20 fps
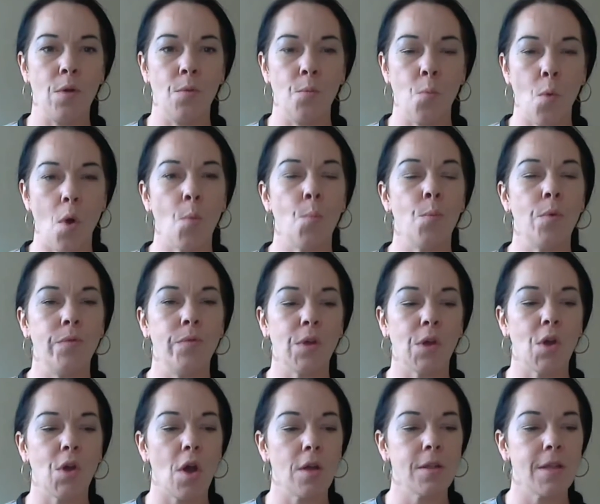one with
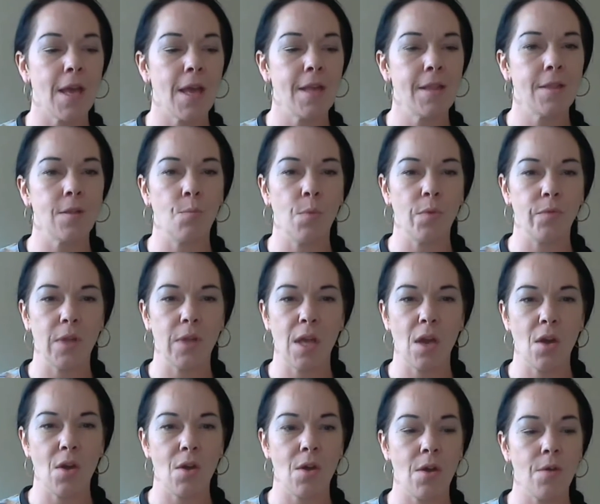the goddess and with
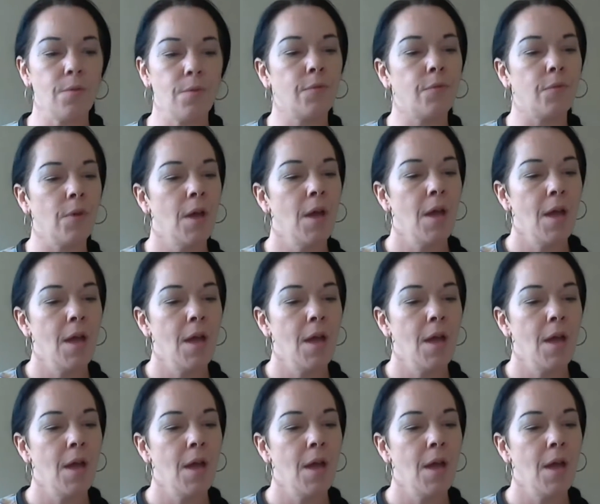the earth.